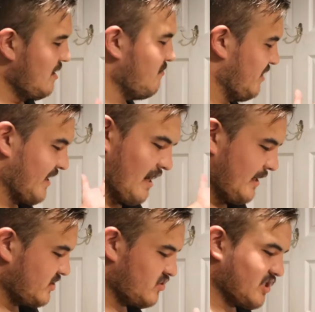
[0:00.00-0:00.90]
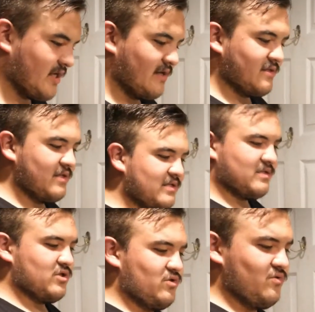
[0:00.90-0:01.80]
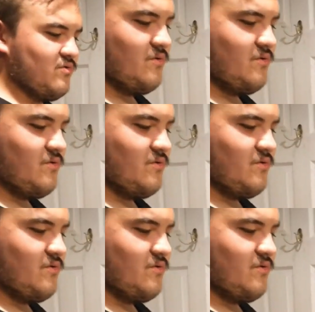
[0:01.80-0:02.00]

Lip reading: But like, I'll let you check out this too.